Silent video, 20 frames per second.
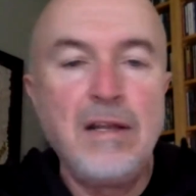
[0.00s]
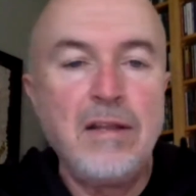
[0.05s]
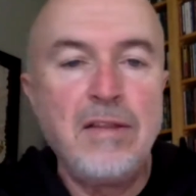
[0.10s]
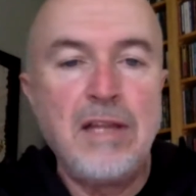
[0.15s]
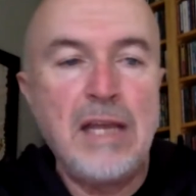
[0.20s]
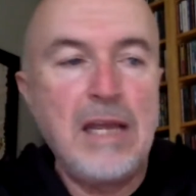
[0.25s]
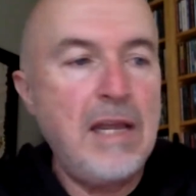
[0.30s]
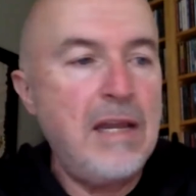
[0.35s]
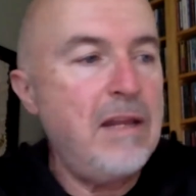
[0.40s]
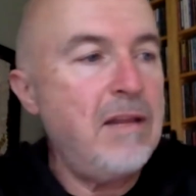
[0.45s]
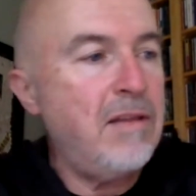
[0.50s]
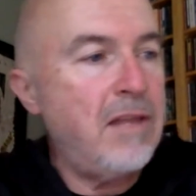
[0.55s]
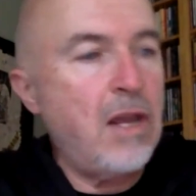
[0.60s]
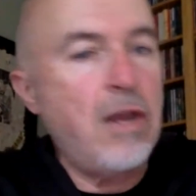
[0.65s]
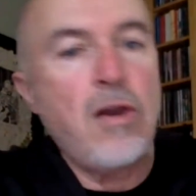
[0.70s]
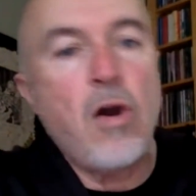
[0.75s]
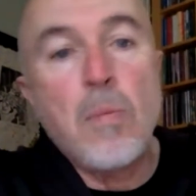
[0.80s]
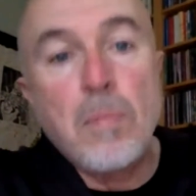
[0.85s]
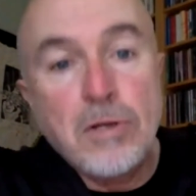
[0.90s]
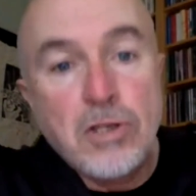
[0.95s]

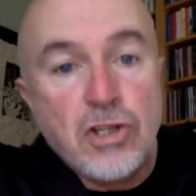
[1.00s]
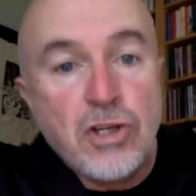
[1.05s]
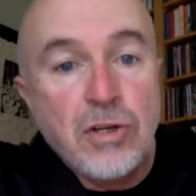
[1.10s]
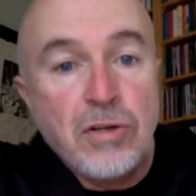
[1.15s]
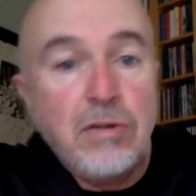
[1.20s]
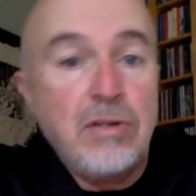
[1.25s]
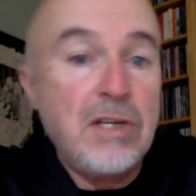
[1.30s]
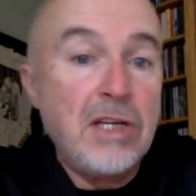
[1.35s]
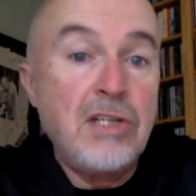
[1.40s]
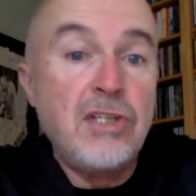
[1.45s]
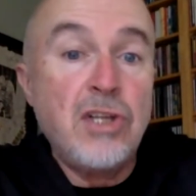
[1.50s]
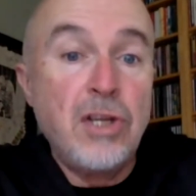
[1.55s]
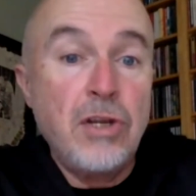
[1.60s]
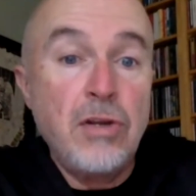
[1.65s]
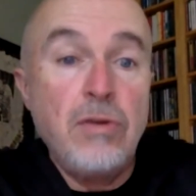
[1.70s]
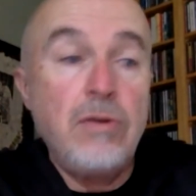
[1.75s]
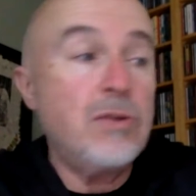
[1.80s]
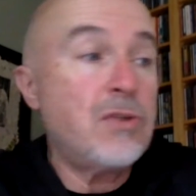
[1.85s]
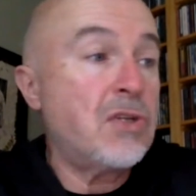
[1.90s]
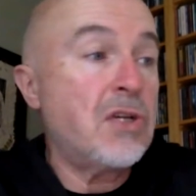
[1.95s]
the opportunity to
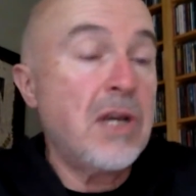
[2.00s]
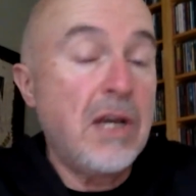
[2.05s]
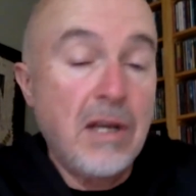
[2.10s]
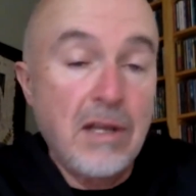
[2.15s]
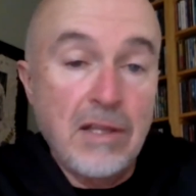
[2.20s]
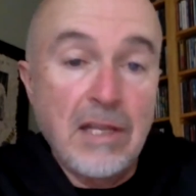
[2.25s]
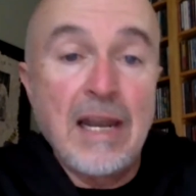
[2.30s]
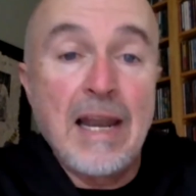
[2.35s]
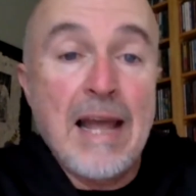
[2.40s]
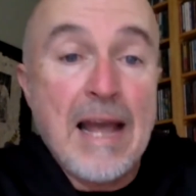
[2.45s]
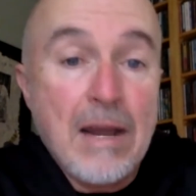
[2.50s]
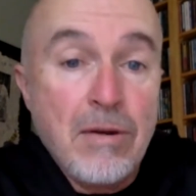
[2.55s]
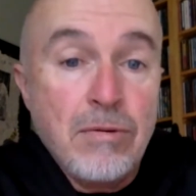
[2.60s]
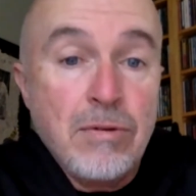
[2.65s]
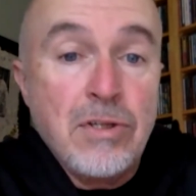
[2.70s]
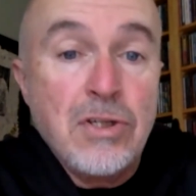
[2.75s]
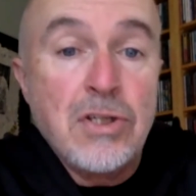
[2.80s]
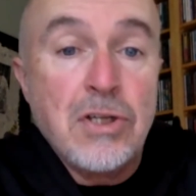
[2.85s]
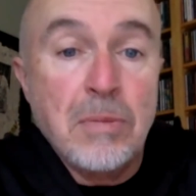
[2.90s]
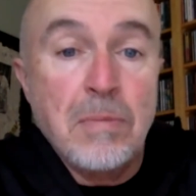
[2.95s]
use the
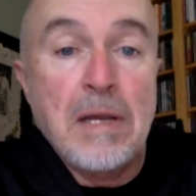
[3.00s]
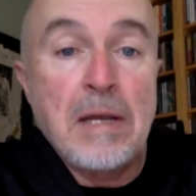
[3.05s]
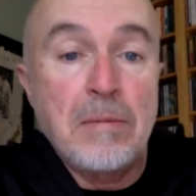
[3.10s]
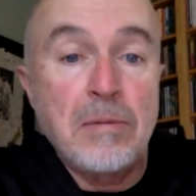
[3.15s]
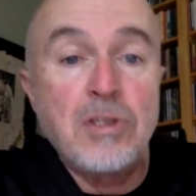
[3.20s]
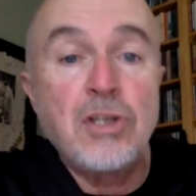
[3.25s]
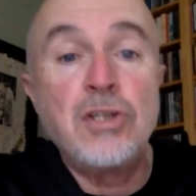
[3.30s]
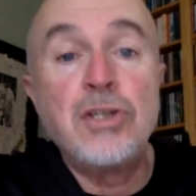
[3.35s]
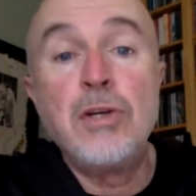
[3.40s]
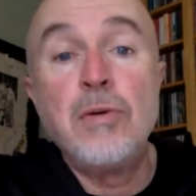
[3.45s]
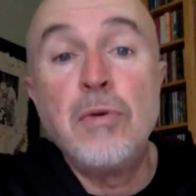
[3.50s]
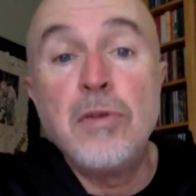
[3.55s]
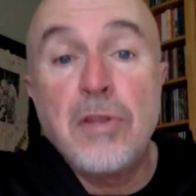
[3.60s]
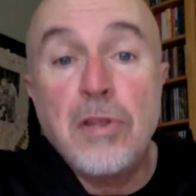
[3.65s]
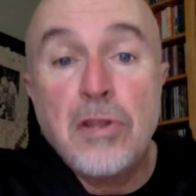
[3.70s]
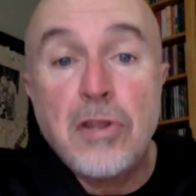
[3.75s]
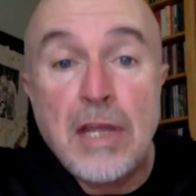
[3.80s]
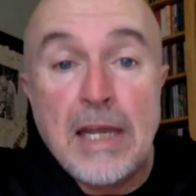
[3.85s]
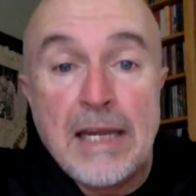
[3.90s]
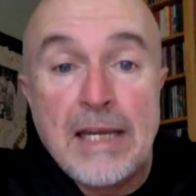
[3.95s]
lounge to be able to do other
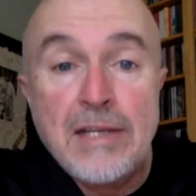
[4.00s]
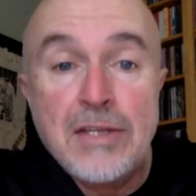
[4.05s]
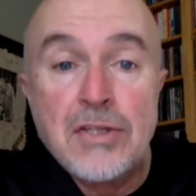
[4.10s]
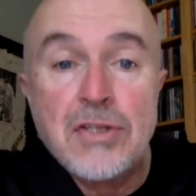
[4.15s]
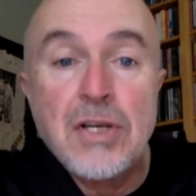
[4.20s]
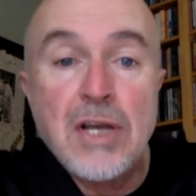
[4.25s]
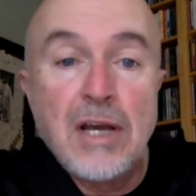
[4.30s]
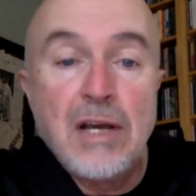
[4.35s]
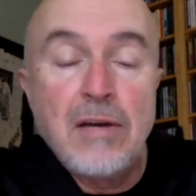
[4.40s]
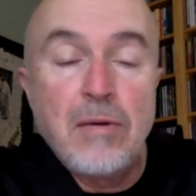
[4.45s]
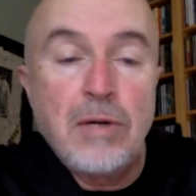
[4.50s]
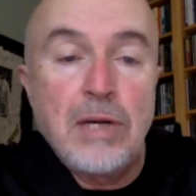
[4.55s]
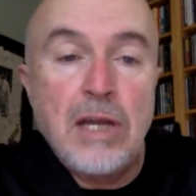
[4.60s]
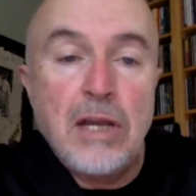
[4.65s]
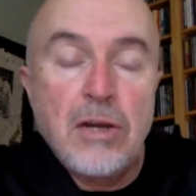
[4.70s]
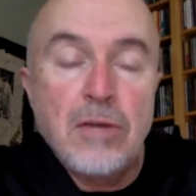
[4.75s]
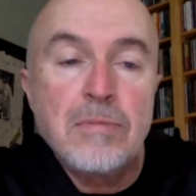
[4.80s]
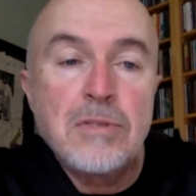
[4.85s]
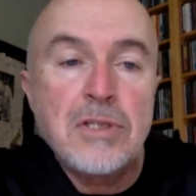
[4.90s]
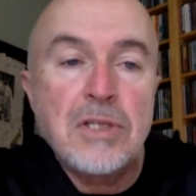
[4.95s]
things when you
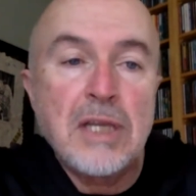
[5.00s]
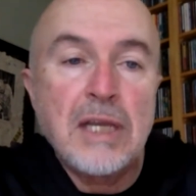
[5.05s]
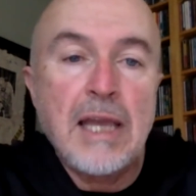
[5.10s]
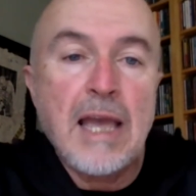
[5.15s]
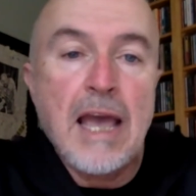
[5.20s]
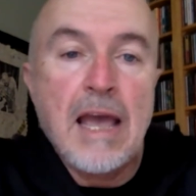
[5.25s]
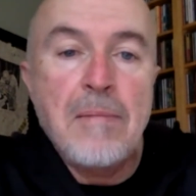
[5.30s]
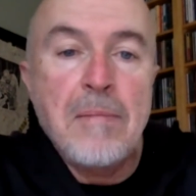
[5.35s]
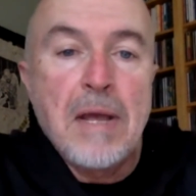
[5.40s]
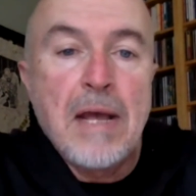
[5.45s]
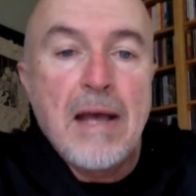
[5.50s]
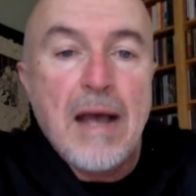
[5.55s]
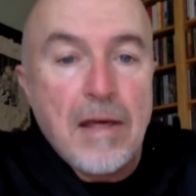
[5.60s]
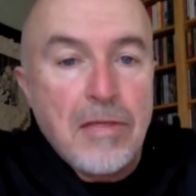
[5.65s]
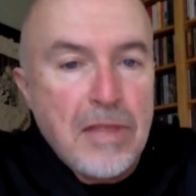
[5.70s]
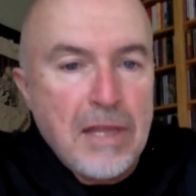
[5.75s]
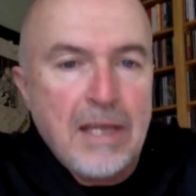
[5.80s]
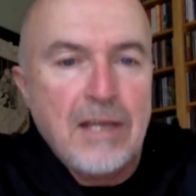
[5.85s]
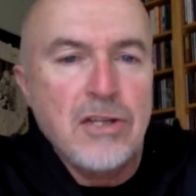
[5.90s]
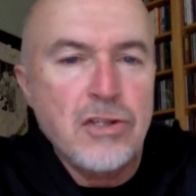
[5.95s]
come to the game, I
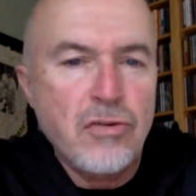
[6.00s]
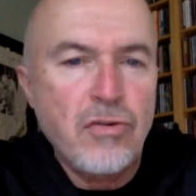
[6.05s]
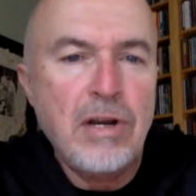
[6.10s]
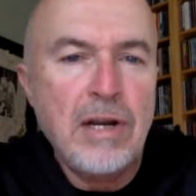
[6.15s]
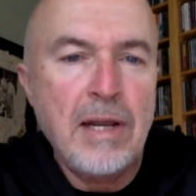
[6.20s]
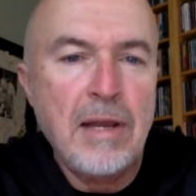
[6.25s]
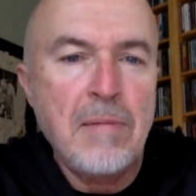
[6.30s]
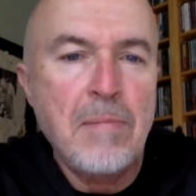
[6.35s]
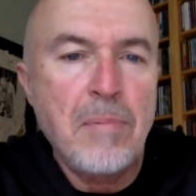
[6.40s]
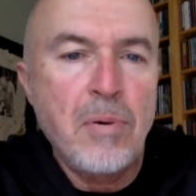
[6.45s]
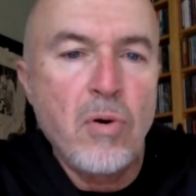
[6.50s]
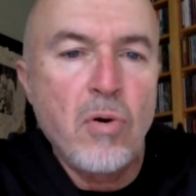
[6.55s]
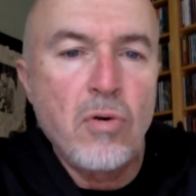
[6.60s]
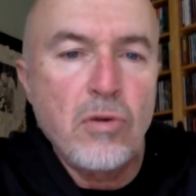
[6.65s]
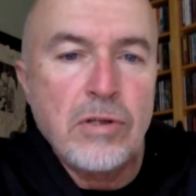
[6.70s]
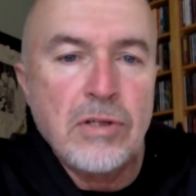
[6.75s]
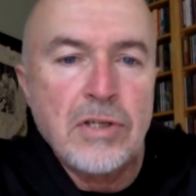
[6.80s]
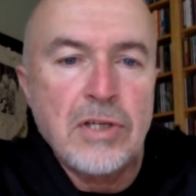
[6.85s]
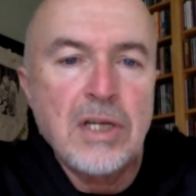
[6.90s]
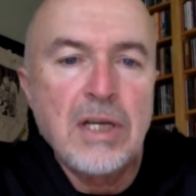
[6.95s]
think is really
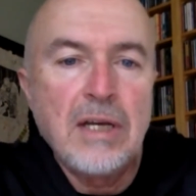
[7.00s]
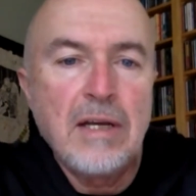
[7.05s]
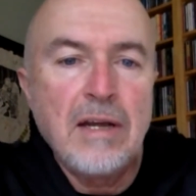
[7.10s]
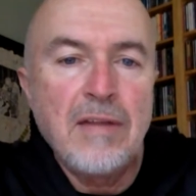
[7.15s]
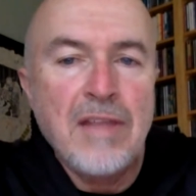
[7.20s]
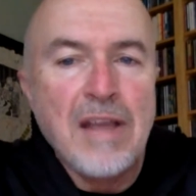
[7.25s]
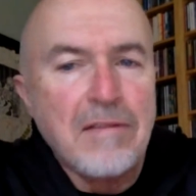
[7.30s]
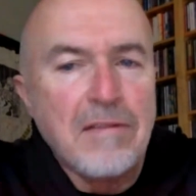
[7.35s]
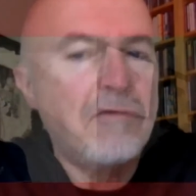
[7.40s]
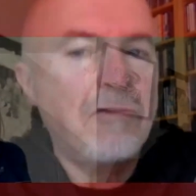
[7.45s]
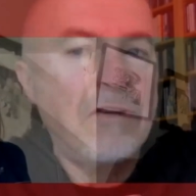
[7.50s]
important. And that